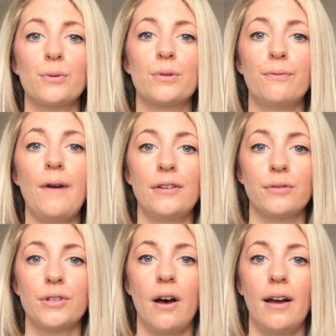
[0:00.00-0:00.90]
a source of fat in
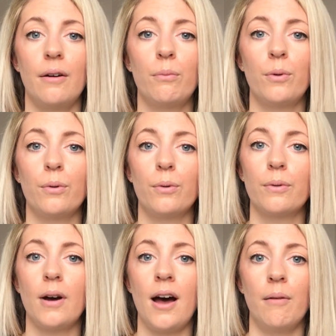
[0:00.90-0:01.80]
your diet
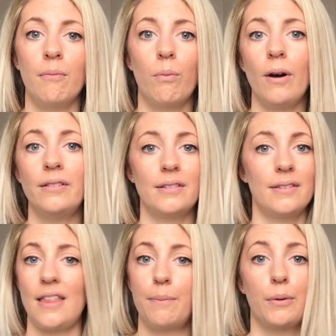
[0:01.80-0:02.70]
will, one,
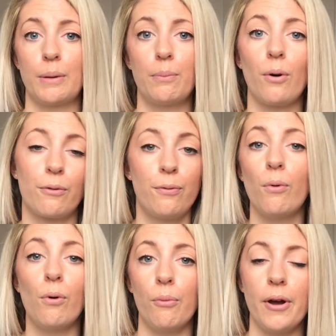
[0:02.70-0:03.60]
they're the building block
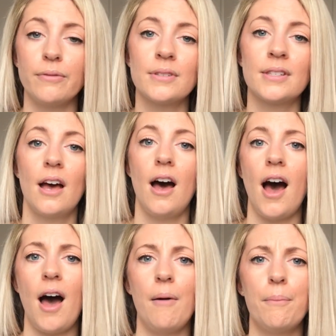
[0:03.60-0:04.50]
for hormones,
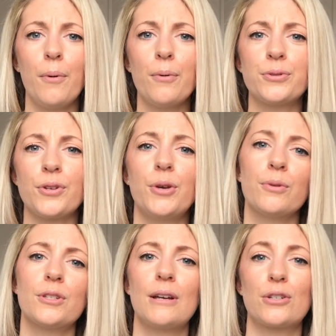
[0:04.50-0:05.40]
but also you
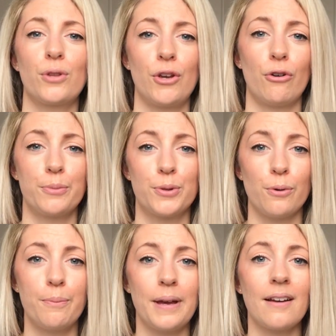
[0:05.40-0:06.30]
want to make sure that you're
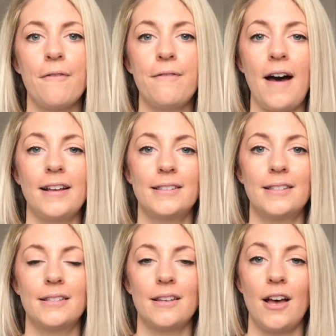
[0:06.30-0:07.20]
absorbing fat
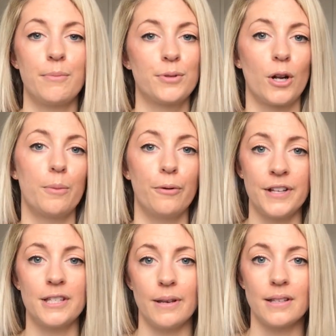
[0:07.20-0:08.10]
soluble
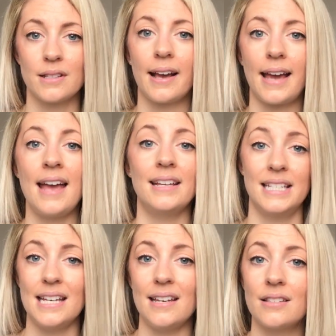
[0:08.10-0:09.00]
vitamins like A and
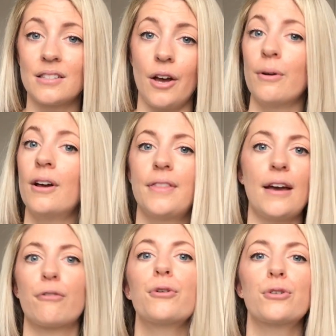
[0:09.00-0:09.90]
D. So
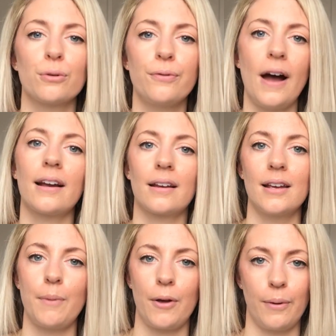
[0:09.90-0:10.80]
they're crucial for
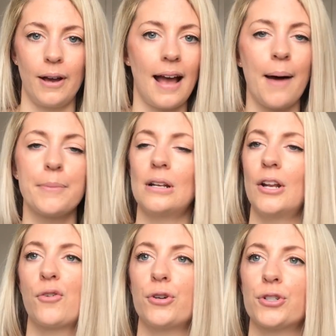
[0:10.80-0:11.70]
acne, by the way,
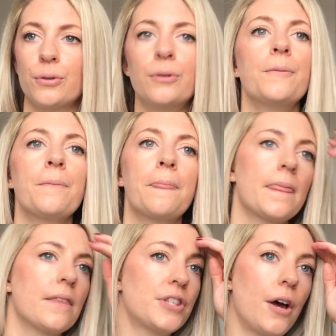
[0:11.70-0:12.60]
absolutely crucial.
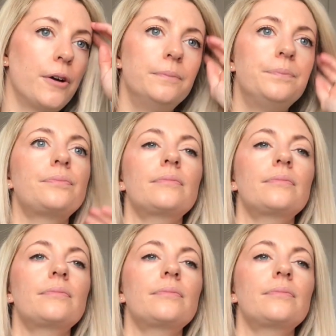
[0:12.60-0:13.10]
So